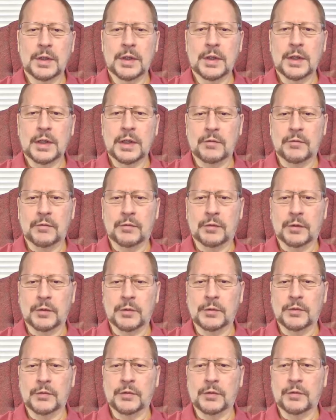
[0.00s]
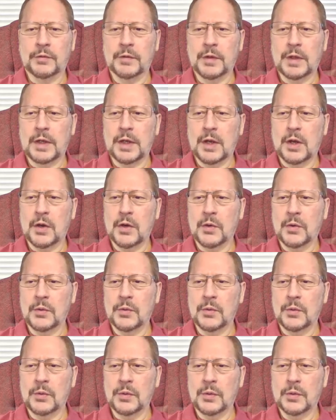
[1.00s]
influencer video.
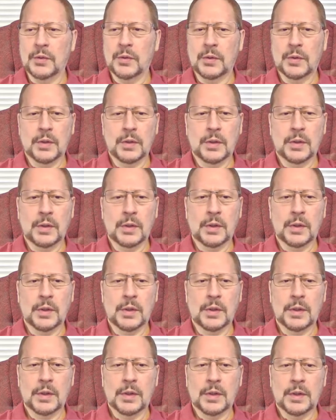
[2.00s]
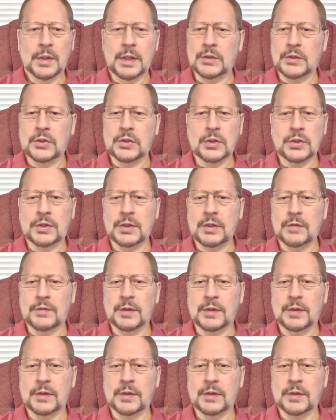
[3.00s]
It's just different